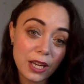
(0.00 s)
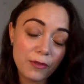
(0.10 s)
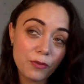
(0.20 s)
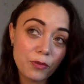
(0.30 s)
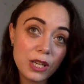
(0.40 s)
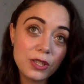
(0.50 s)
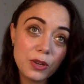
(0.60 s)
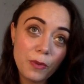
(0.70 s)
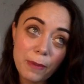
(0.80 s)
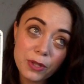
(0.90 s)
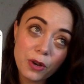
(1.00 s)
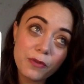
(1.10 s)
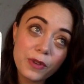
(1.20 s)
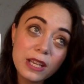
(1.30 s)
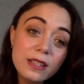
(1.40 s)
It frees you up. So
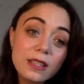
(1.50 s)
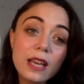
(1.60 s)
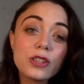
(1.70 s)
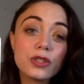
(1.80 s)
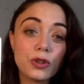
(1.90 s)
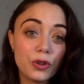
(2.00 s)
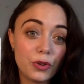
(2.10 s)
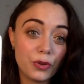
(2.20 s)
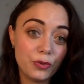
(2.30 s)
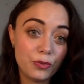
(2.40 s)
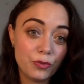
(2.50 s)
if it is external,